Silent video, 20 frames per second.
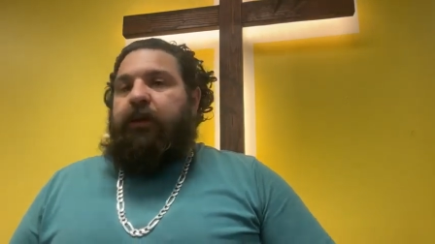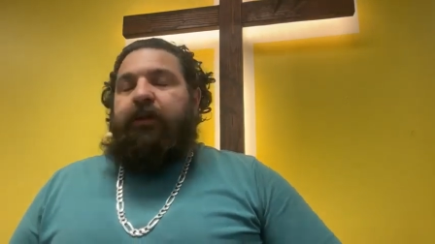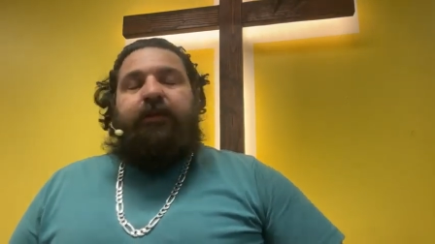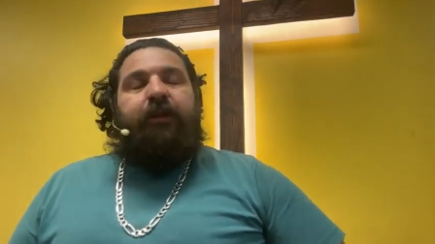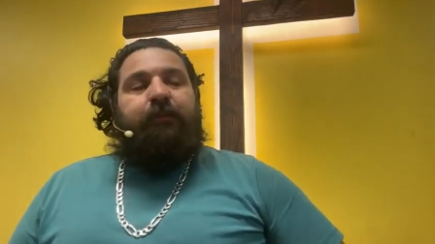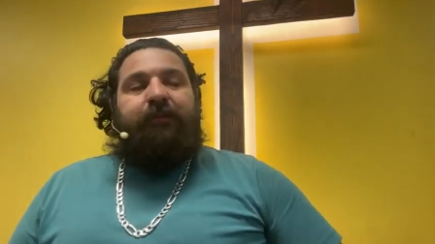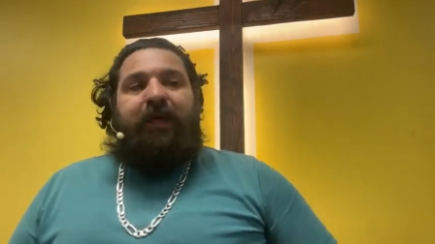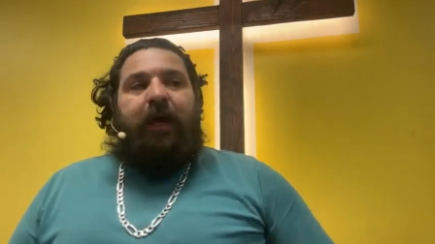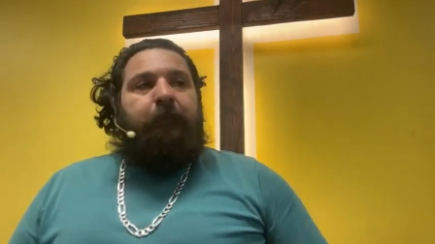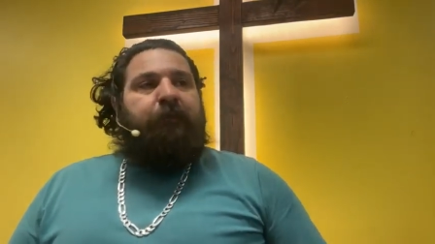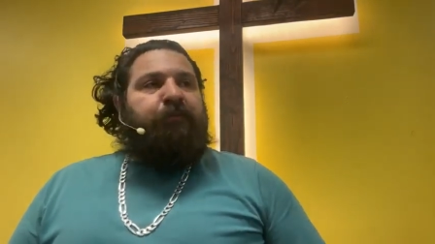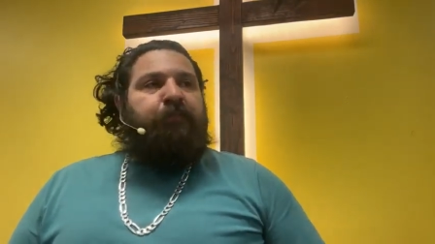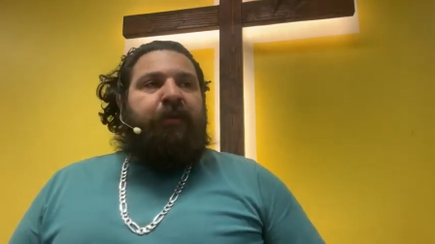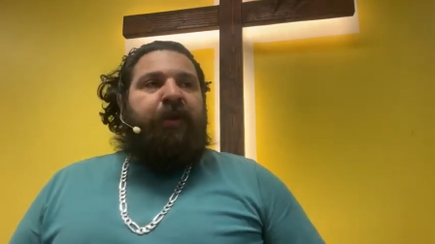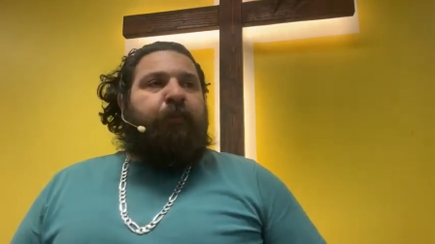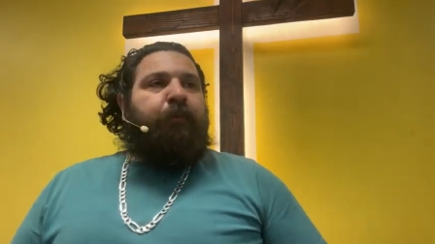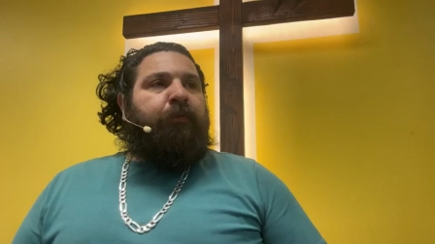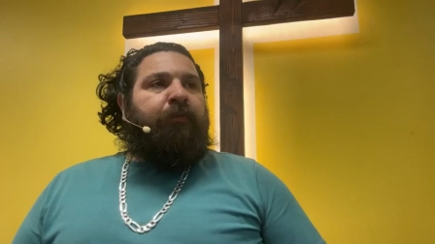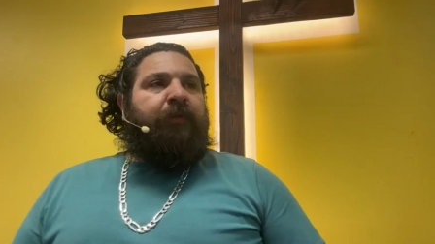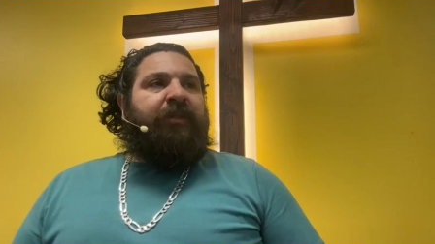Sometimes
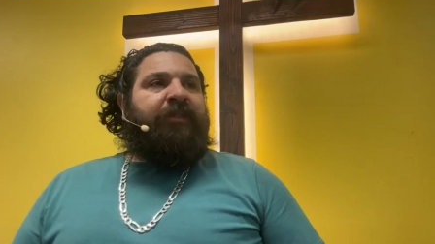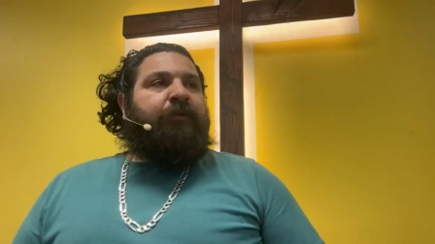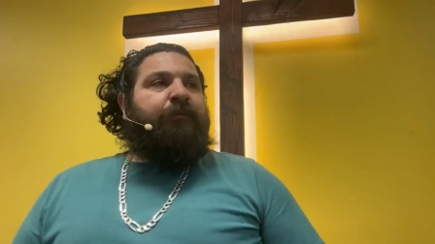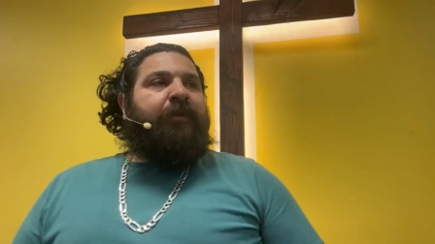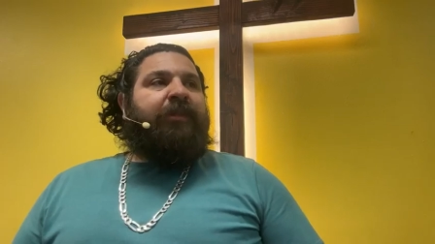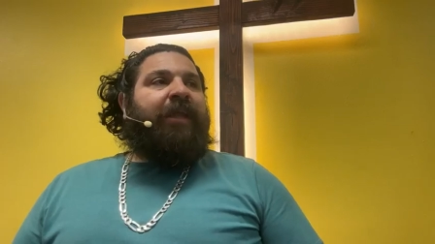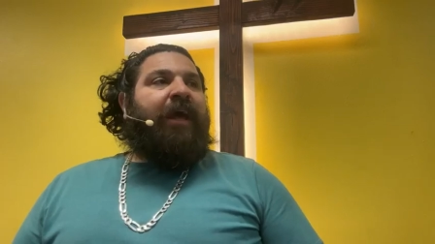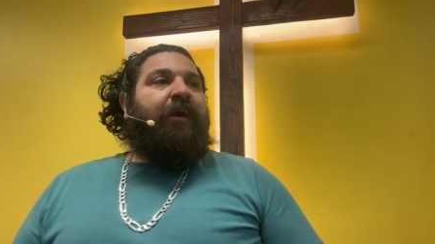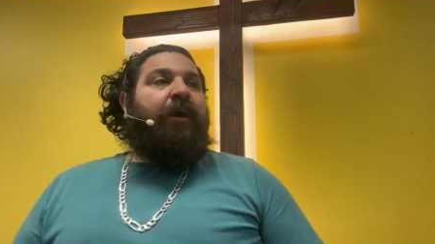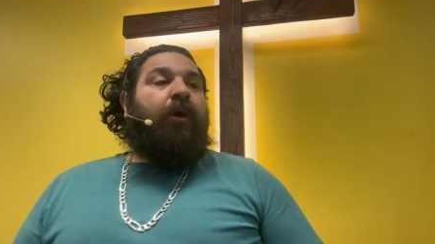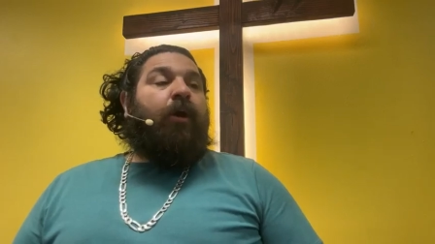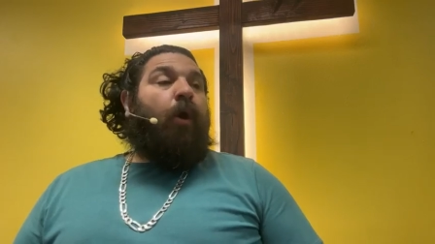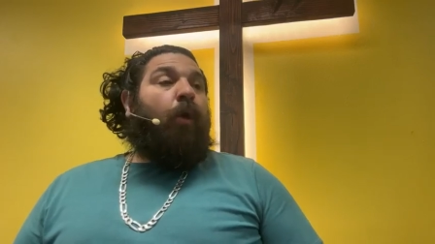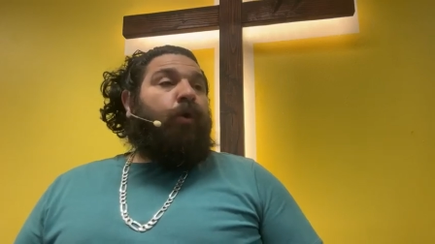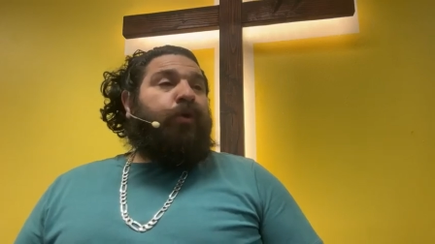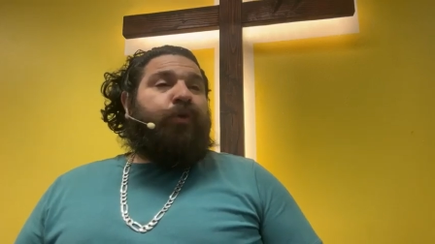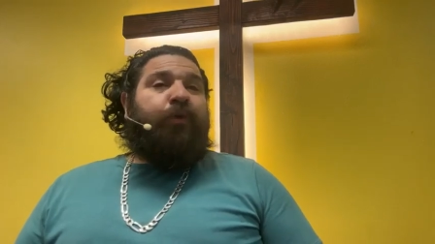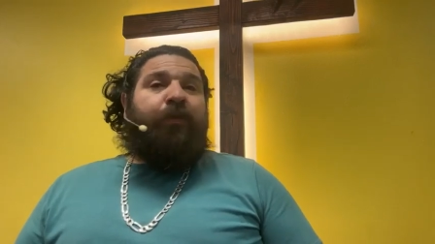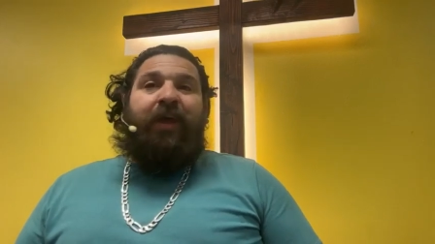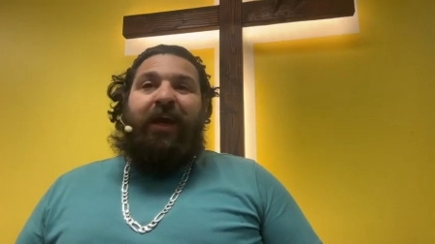people need to be let
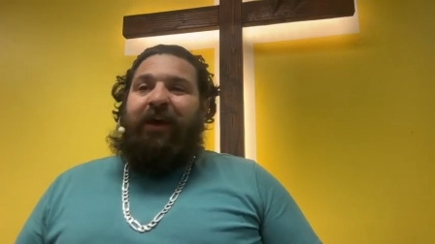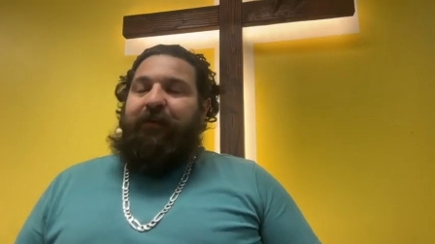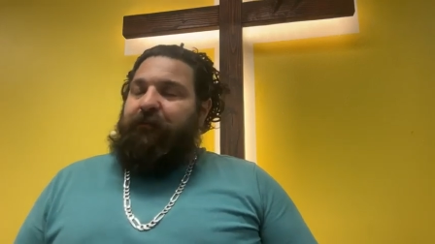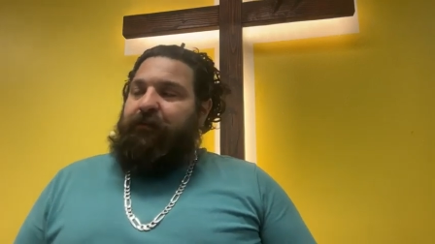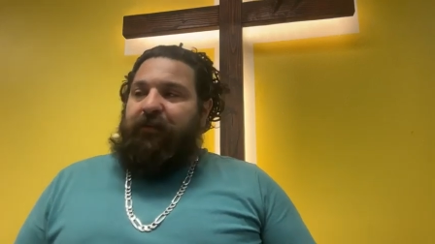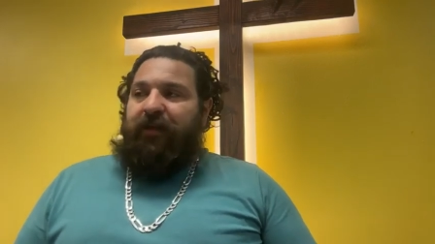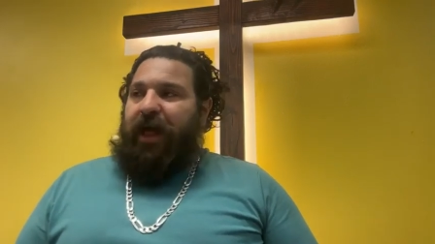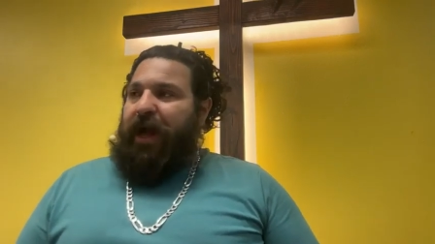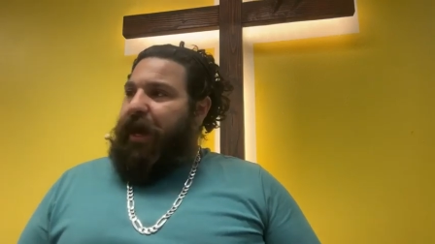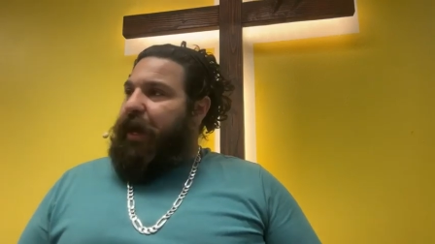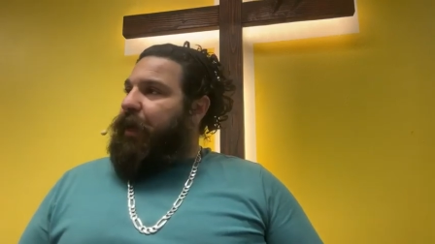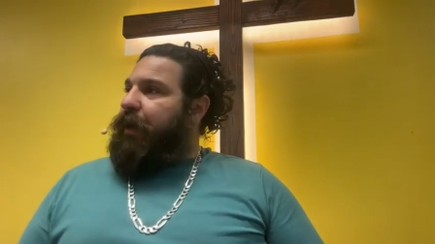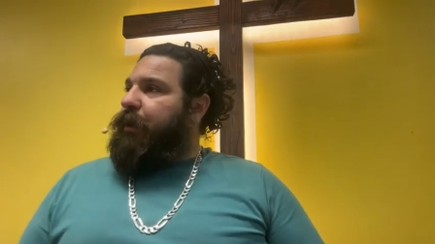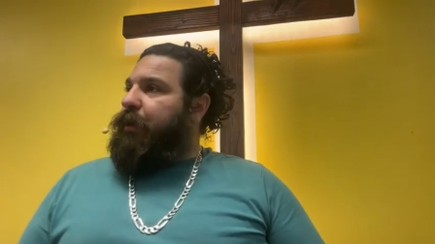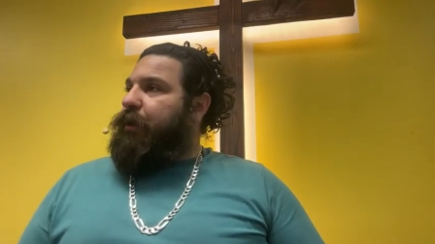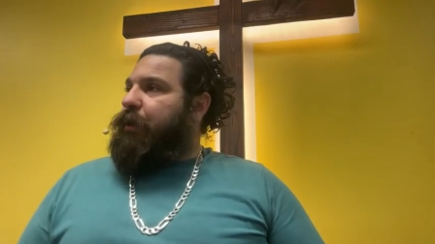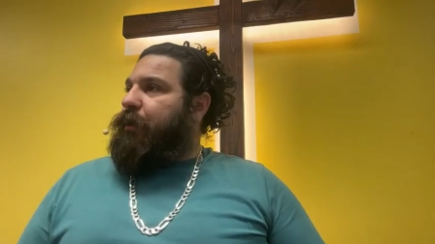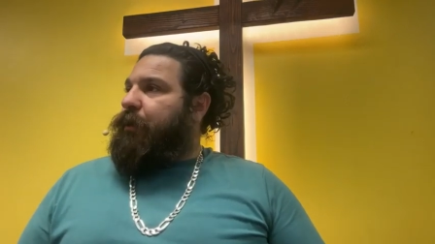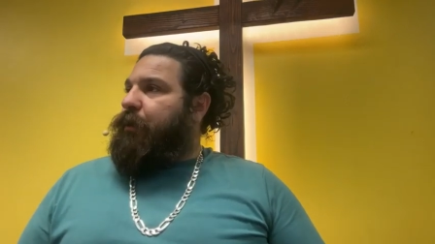go so they can fly.